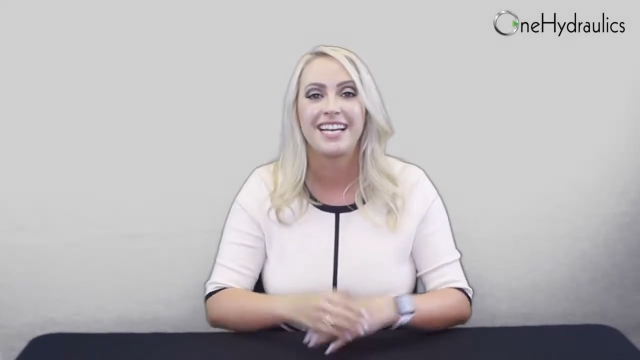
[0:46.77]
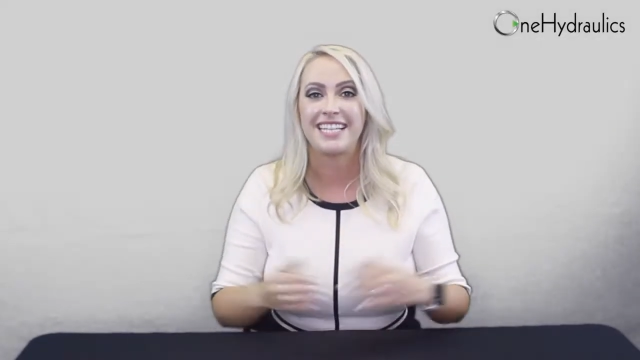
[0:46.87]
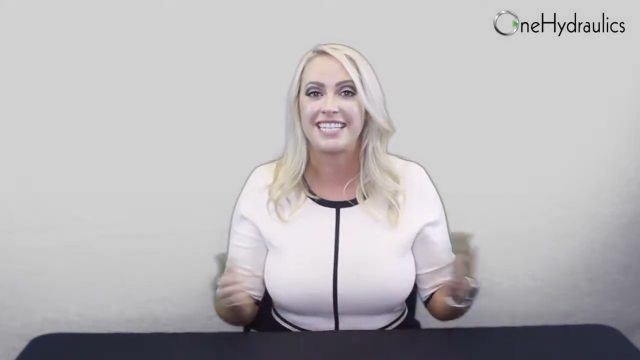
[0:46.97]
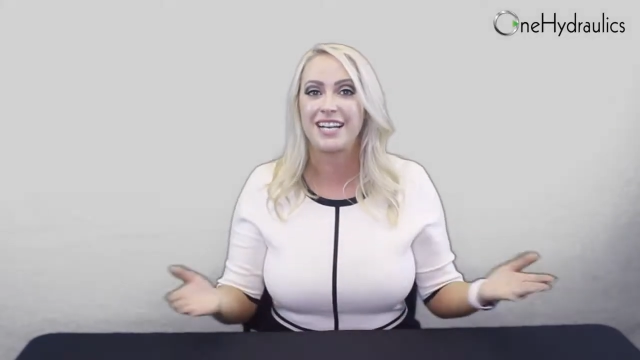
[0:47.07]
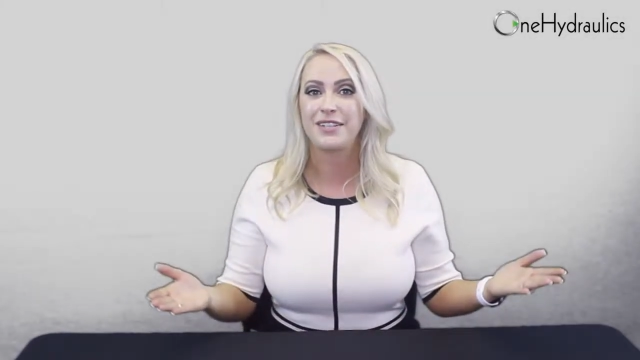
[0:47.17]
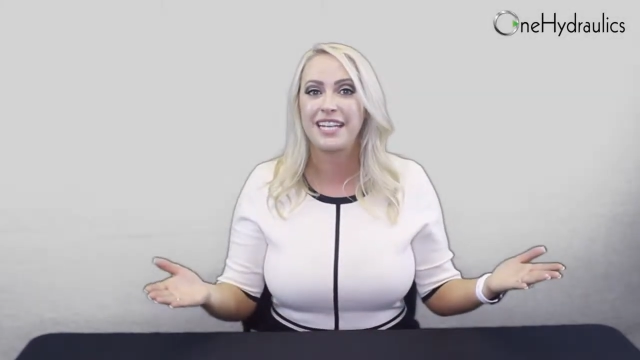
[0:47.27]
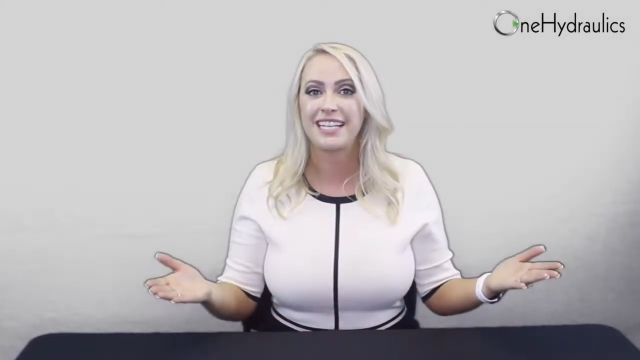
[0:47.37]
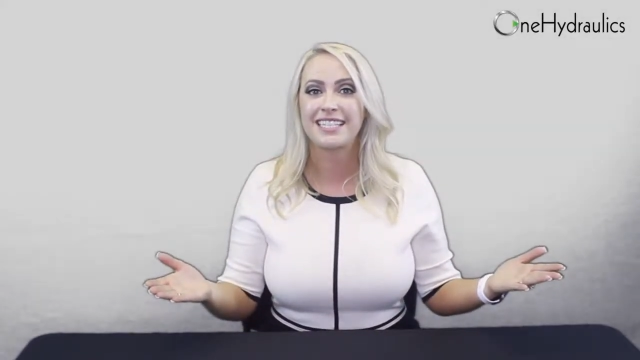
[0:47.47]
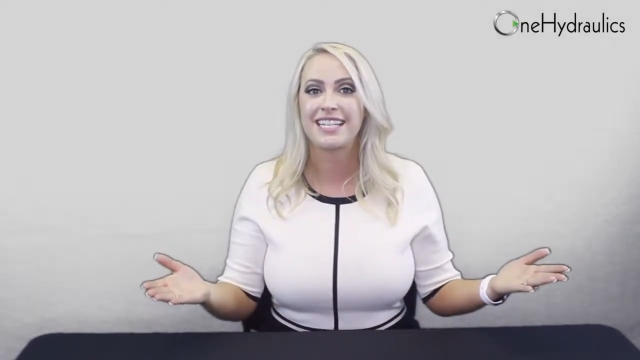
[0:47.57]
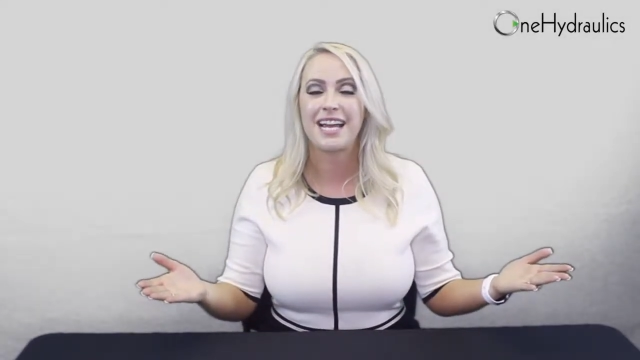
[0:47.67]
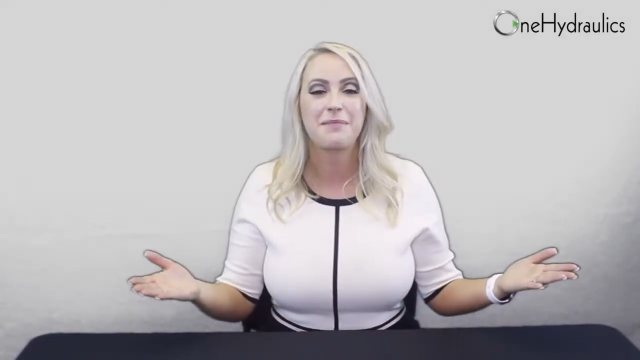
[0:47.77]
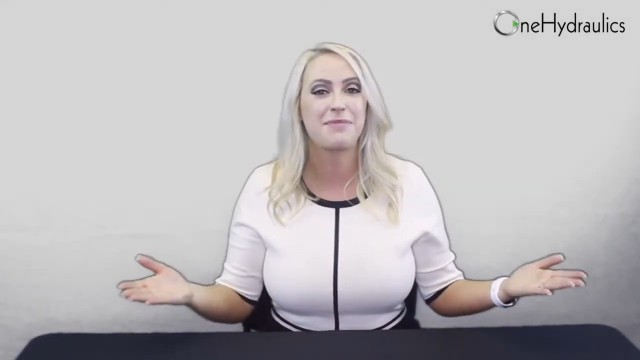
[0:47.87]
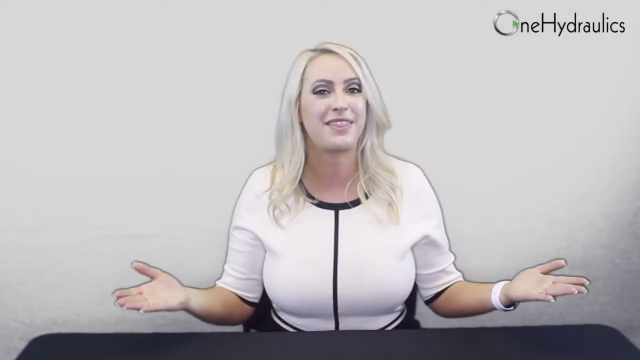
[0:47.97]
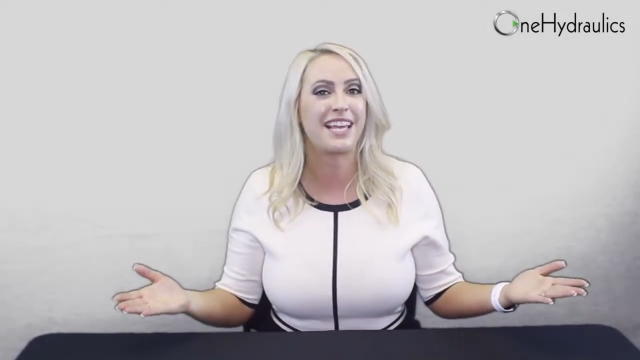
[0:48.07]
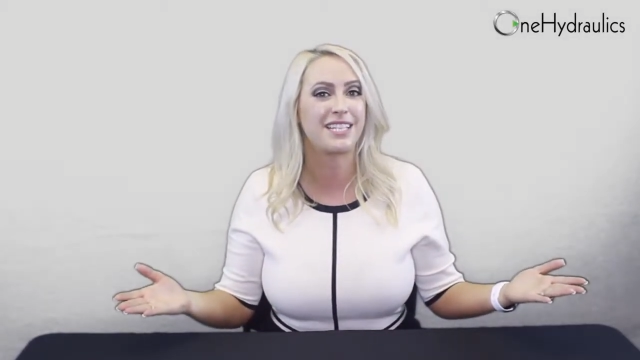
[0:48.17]
Until next
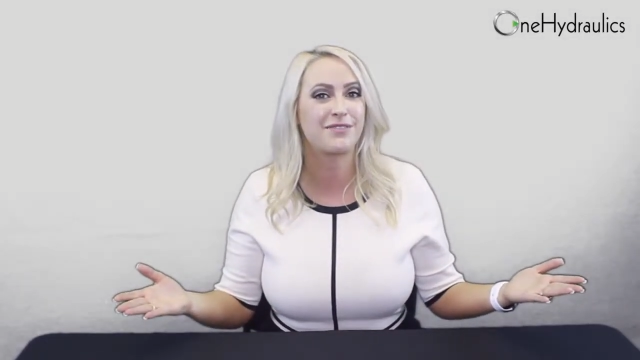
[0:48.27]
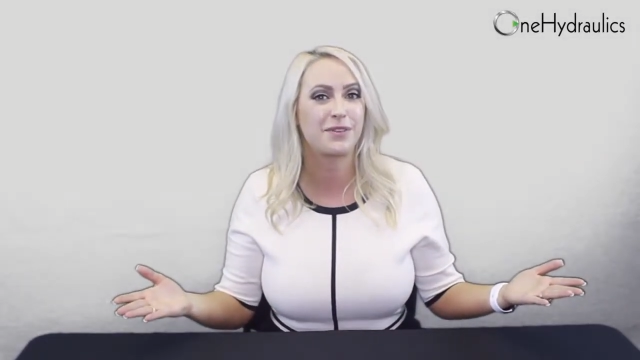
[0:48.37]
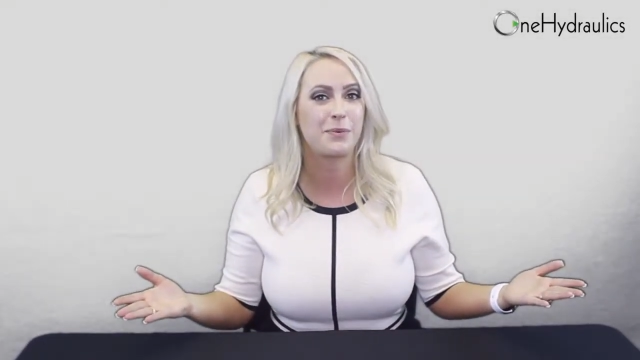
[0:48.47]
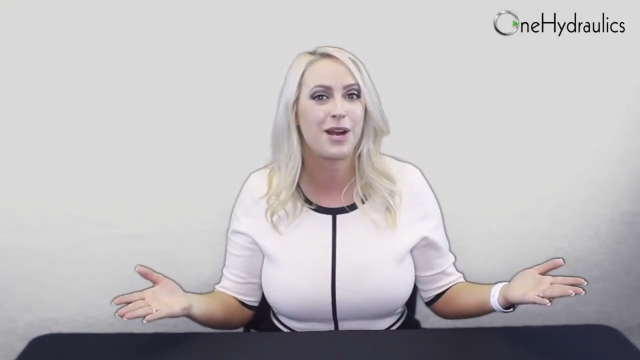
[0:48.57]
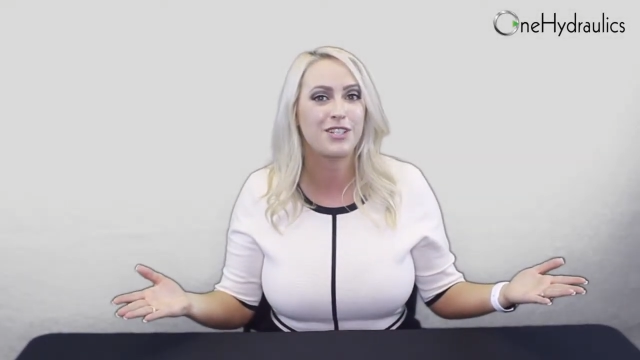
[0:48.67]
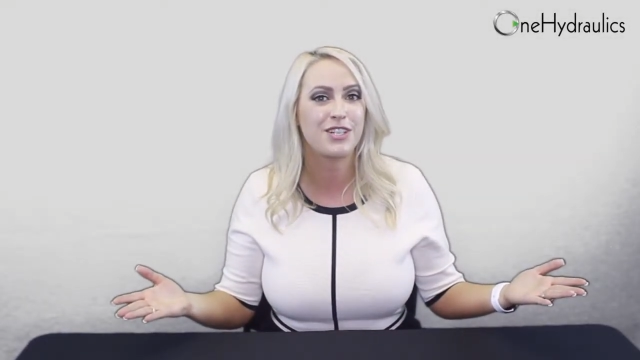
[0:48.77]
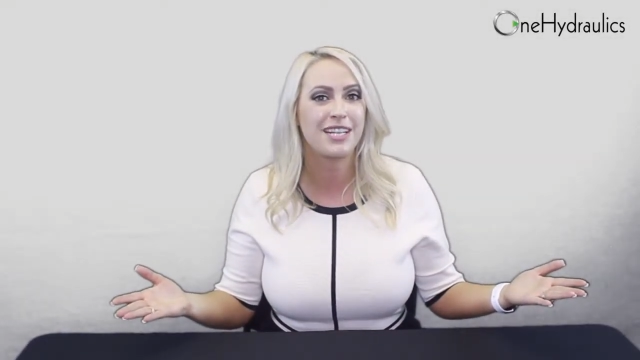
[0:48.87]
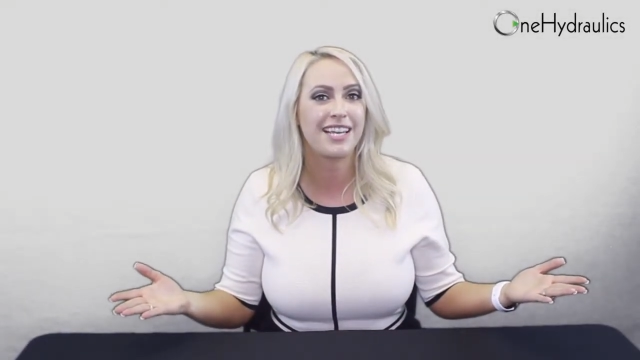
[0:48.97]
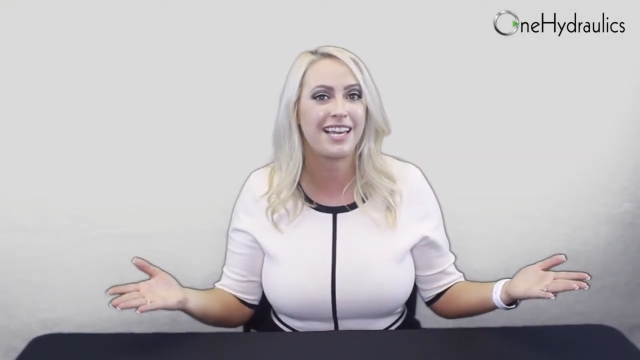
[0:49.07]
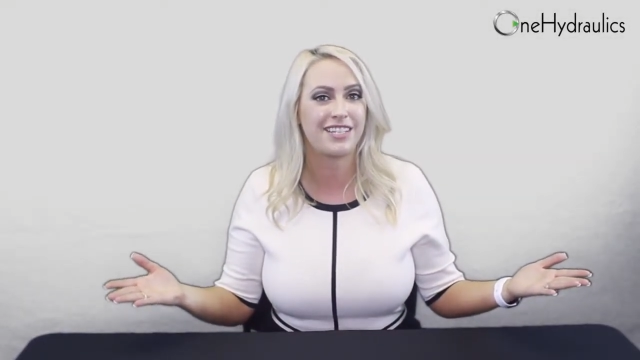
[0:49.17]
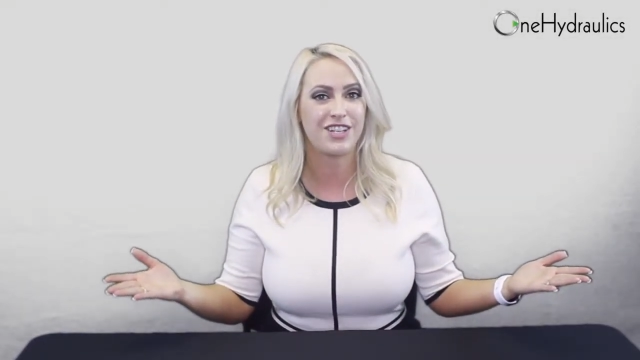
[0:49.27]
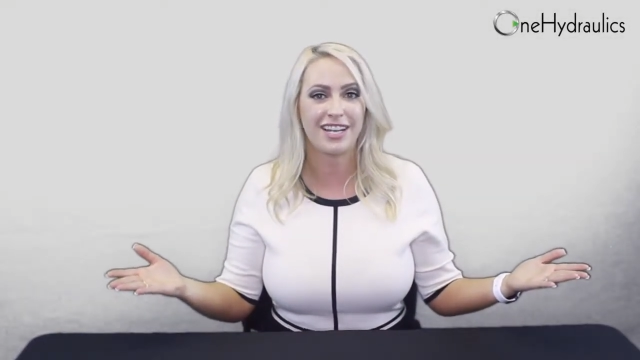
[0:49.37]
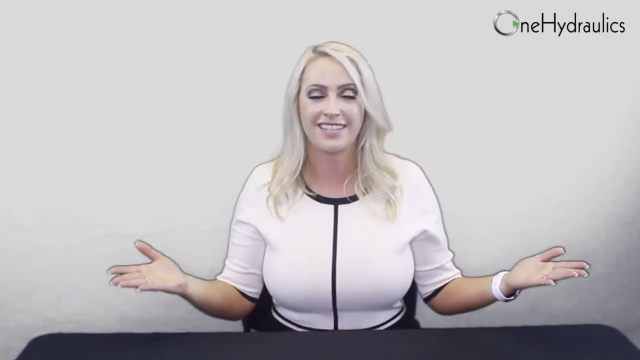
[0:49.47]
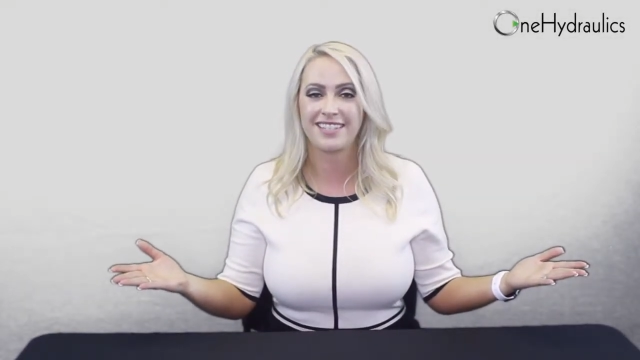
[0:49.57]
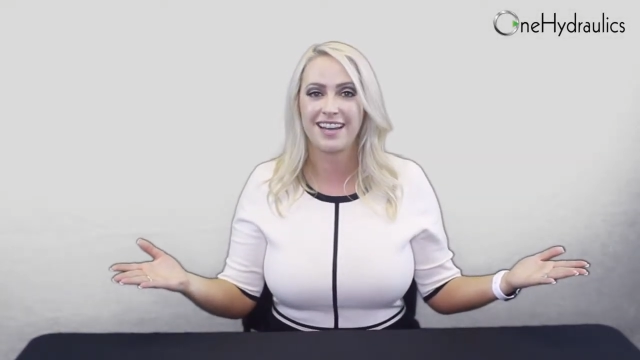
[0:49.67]
time, thanks for watching, and
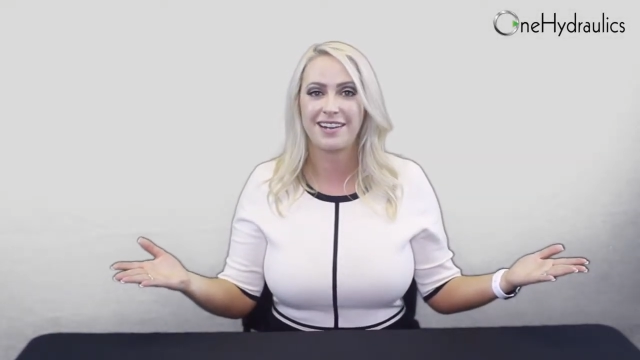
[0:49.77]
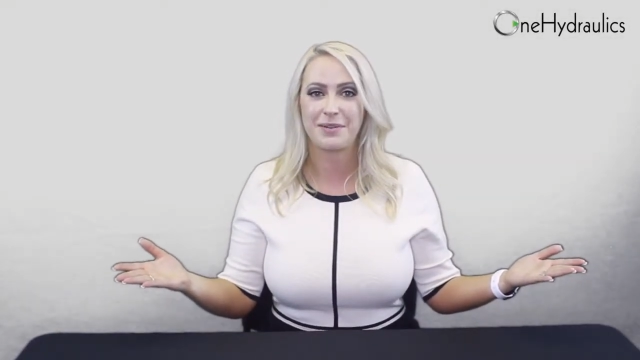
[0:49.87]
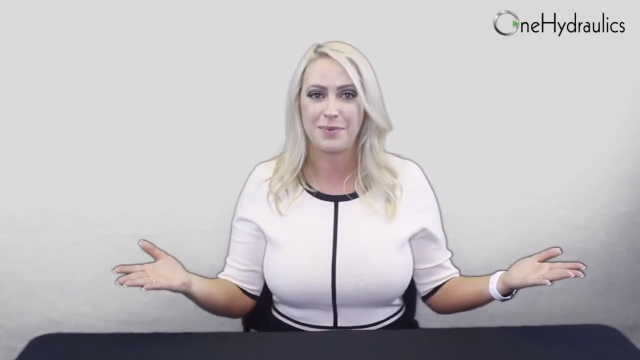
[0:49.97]
check us out at